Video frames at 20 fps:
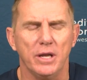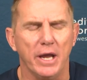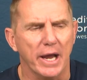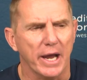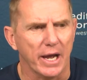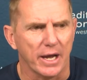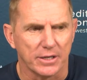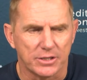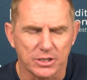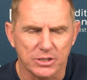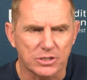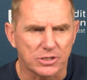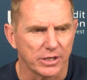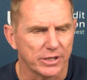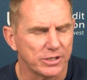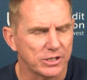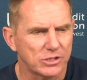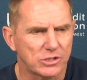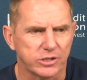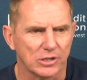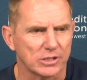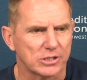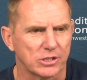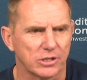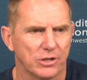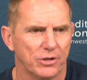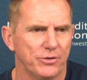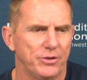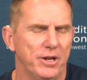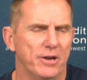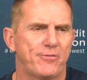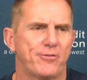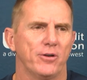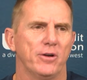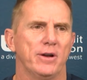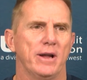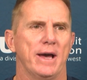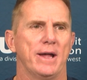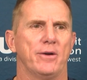Yeah, it just looks a little different.